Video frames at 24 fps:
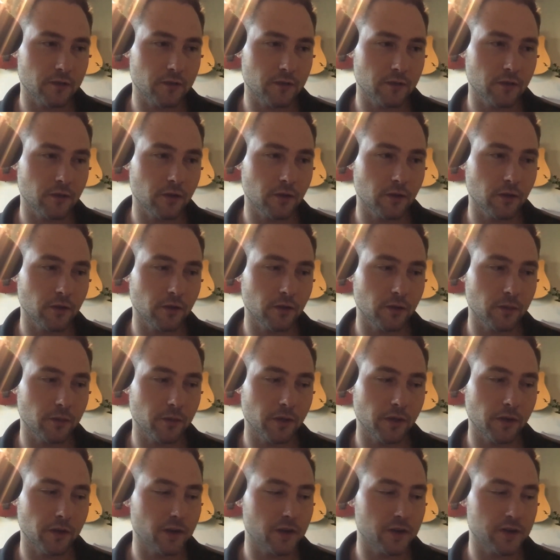a little bit
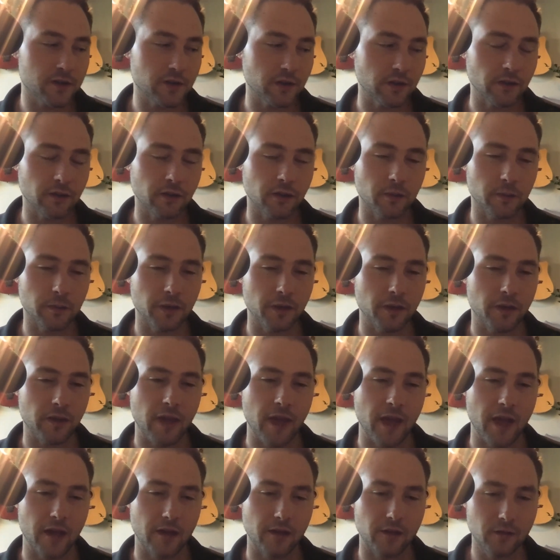of this and a little bit of
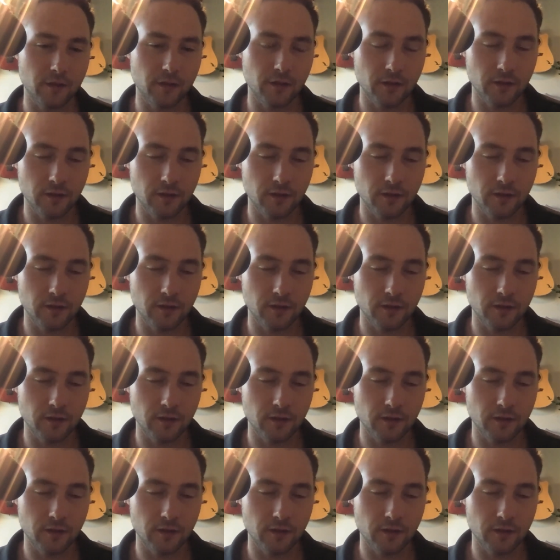that,